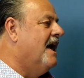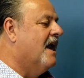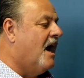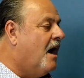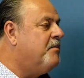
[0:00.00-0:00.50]

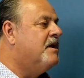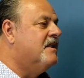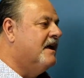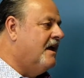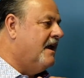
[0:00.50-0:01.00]
And I'm going
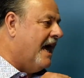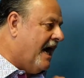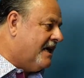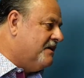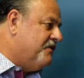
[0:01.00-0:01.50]
to then
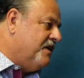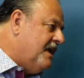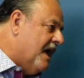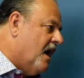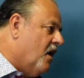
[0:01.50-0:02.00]
actively
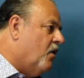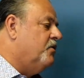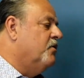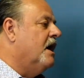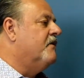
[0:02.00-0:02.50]
now
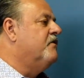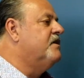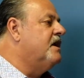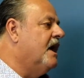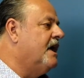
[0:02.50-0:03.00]
do
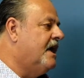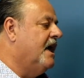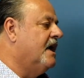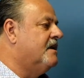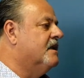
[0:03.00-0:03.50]
everything I
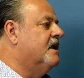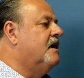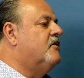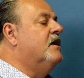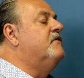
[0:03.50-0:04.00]
can to
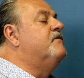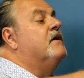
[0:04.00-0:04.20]
lay a great